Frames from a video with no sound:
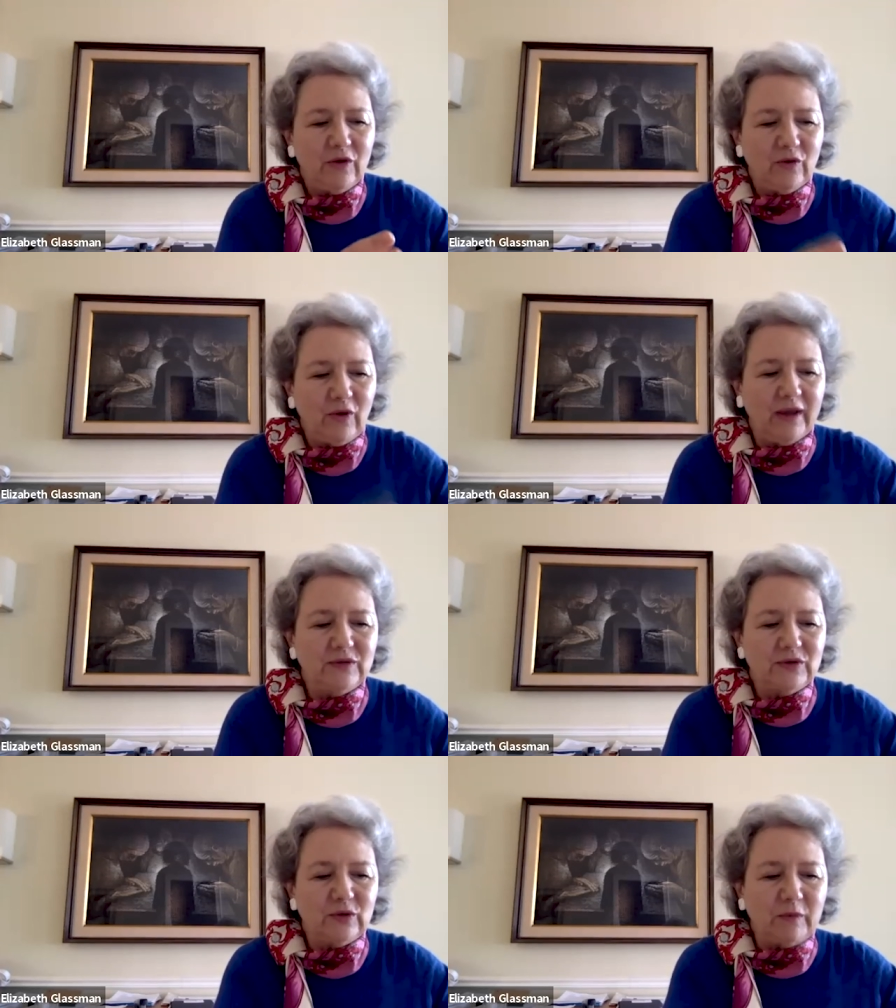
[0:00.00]

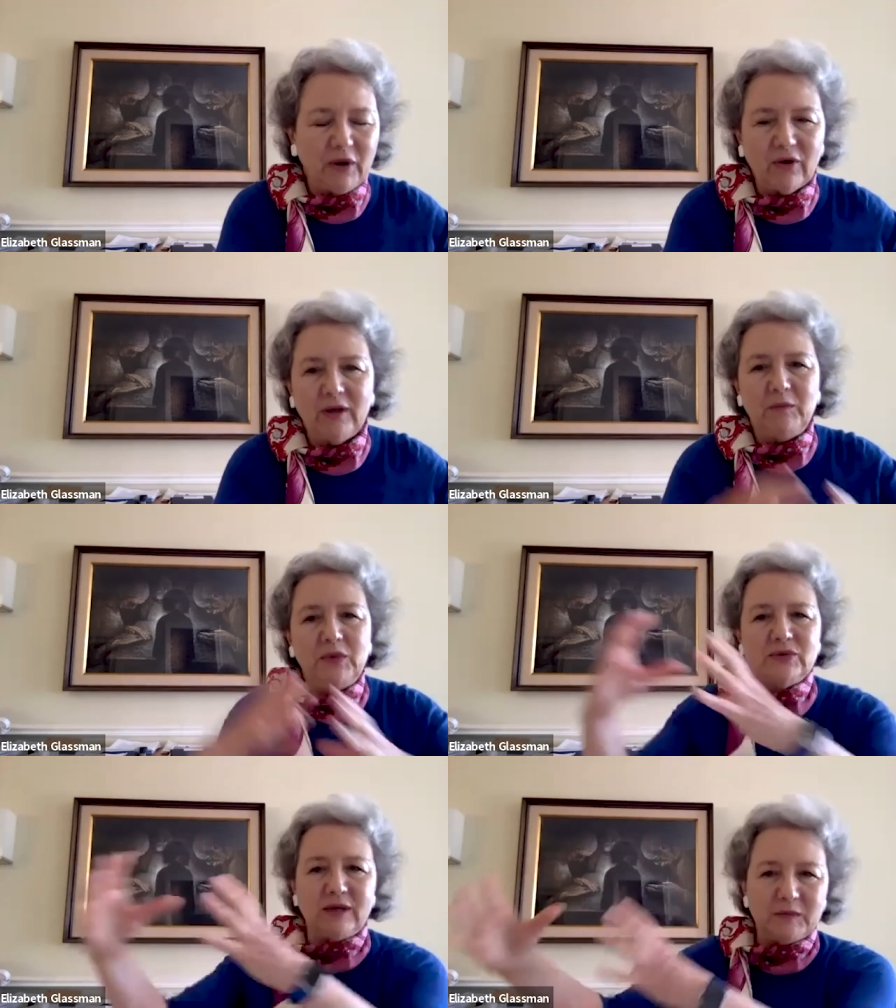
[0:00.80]
grants to American
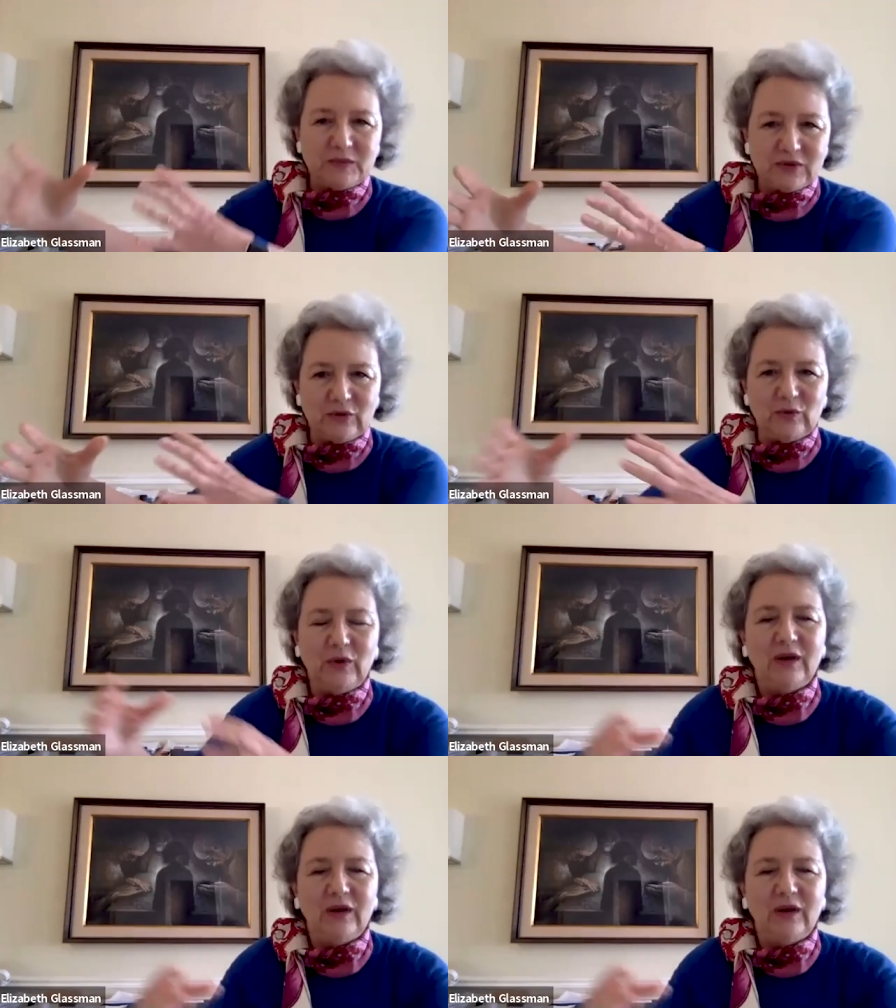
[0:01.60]
museums to